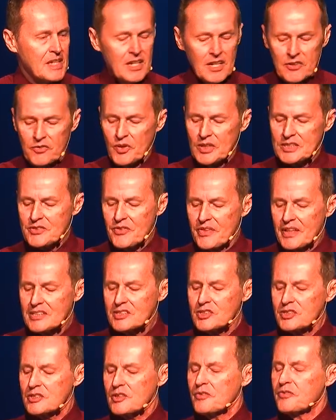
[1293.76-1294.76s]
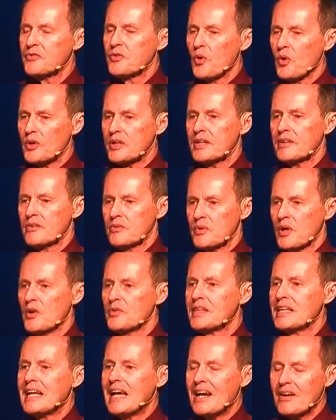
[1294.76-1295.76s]
Friends, this is the fork in the
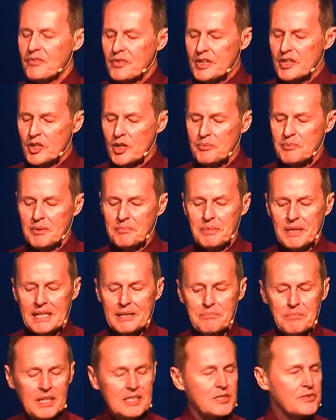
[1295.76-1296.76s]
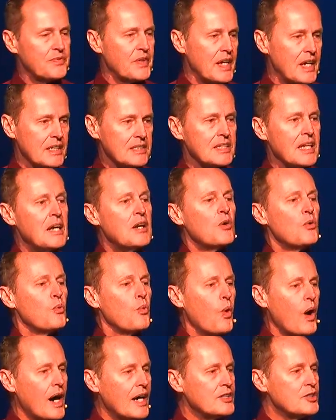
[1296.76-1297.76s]
road that every human being must face.
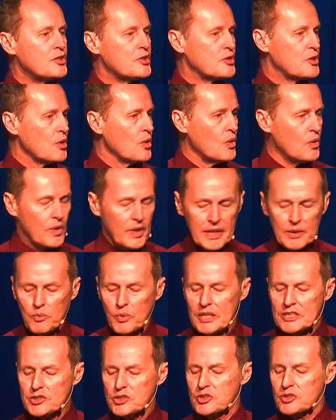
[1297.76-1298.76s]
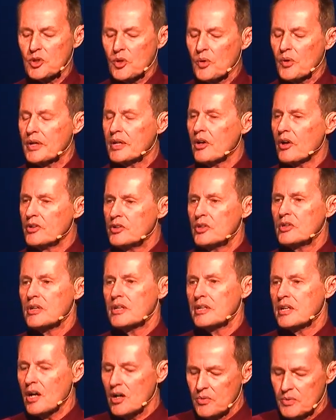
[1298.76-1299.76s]
Which story are you going
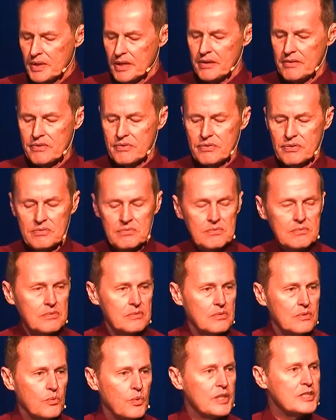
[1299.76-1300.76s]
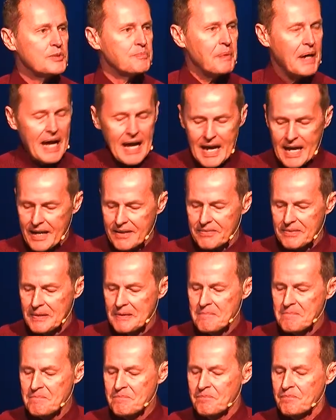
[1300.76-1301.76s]
to go with? Which path
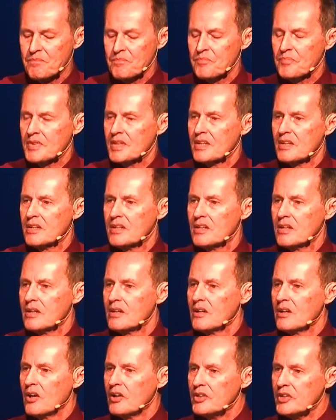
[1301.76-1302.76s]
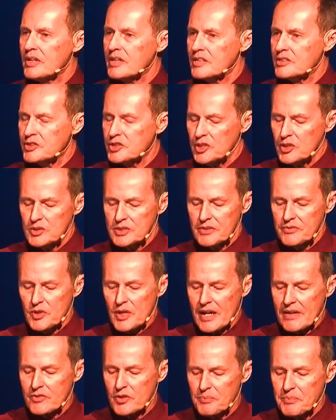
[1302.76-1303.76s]
are you going to choose? If
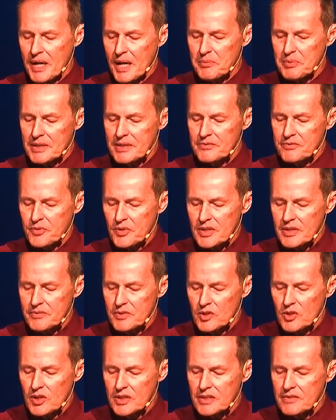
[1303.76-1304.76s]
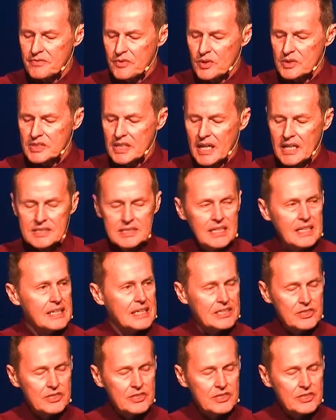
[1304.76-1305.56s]
you have your Bible in front of you, look at verse 18.